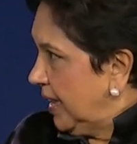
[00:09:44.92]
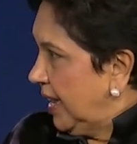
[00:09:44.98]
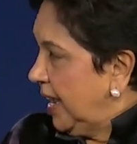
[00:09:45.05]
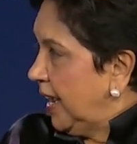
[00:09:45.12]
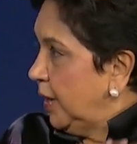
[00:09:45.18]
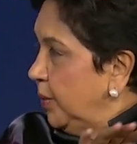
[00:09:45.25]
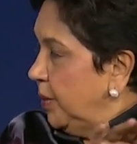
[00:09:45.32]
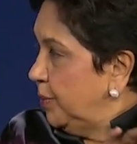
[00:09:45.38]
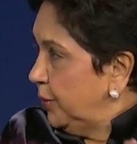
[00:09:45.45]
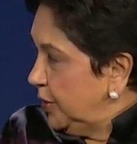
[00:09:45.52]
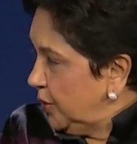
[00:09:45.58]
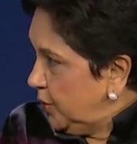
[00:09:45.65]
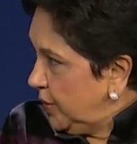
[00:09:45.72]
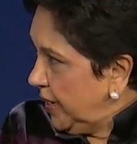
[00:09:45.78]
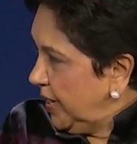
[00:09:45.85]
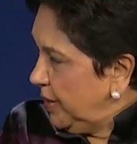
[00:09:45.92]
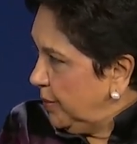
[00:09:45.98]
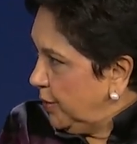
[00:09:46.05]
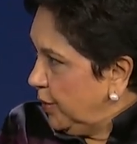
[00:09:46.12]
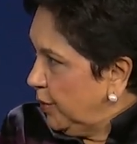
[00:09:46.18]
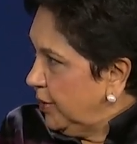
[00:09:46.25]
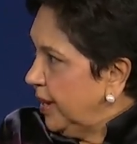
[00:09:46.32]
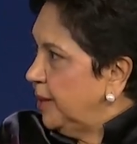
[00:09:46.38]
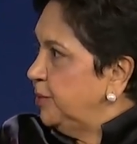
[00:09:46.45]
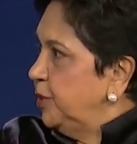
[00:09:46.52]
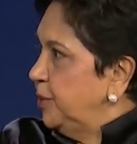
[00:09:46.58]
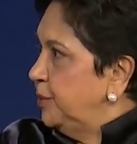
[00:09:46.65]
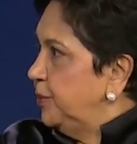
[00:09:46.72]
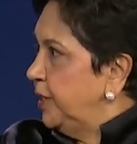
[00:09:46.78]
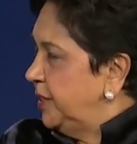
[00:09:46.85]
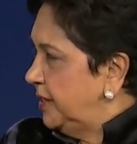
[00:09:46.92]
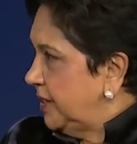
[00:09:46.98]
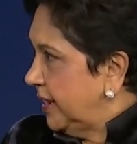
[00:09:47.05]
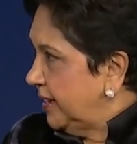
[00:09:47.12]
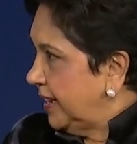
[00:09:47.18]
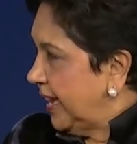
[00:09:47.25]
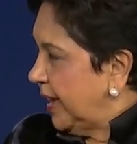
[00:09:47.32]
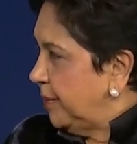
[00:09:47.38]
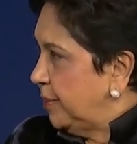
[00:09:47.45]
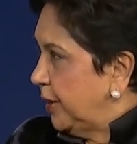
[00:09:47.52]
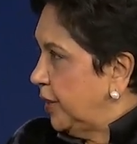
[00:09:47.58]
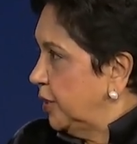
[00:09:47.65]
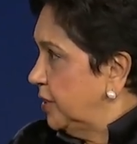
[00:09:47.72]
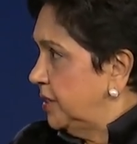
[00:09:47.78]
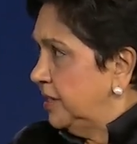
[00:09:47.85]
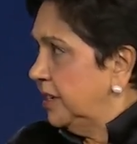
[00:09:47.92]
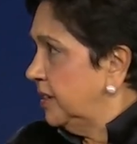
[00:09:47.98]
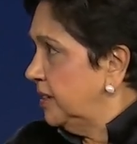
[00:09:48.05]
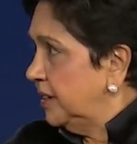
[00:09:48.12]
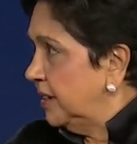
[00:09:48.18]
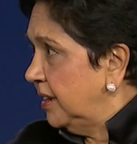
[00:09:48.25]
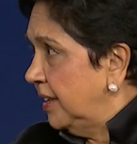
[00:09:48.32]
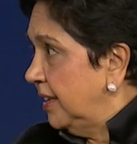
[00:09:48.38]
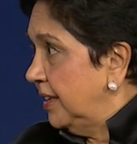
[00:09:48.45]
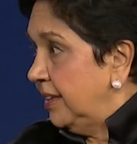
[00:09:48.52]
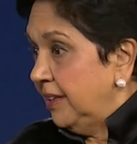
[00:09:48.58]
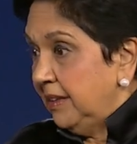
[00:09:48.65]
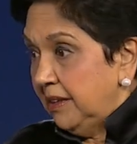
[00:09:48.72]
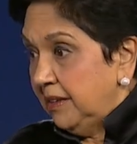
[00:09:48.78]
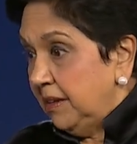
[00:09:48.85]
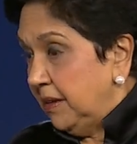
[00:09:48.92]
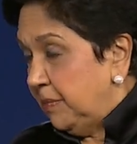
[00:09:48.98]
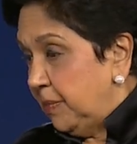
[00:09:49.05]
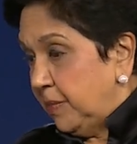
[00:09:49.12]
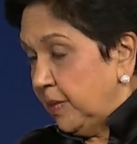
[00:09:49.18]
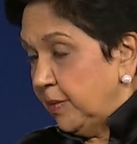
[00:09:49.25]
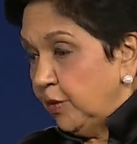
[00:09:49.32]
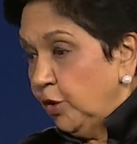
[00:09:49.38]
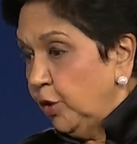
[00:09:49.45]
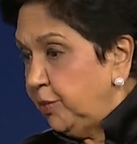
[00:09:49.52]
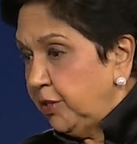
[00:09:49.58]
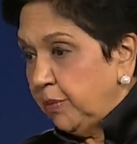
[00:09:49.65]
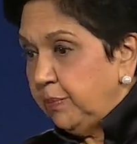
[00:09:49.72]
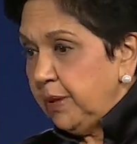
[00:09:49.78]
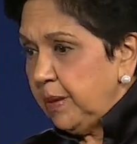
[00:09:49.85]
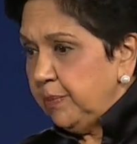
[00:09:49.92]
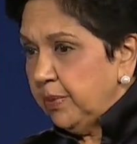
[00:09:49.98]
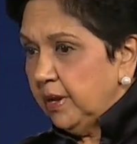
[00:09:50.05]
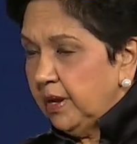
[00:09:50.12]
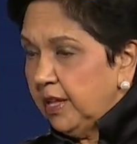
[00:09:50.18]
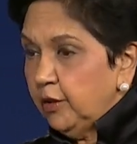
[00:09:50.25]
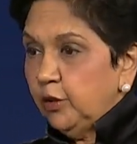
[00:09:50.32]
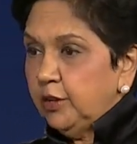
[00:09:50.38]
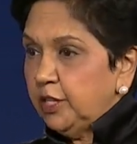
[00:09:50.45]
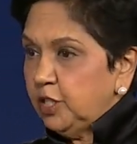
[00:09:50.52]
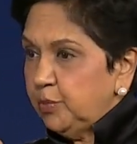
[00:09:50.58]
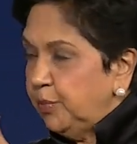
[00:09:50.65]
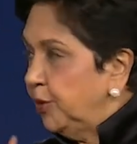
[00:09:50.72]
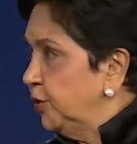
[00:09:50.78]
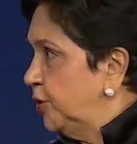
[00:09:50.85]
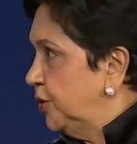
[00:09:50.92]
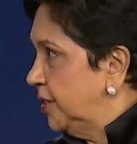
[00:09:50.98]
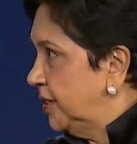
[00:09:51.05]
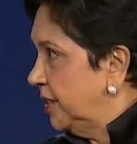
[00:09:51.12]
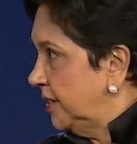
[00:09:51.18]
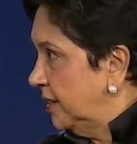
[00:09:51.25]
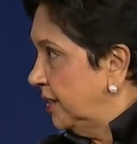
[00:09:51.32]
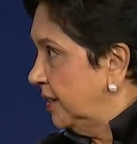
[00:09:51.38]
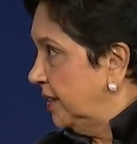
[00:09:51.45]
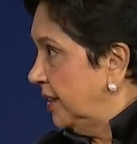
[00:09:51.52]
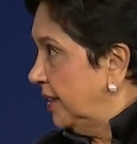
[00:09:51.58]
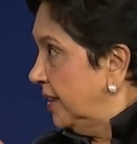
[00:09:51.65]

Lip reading: How do we put in training programs to bridge that gap? Because certain groups of people are not exposed to certain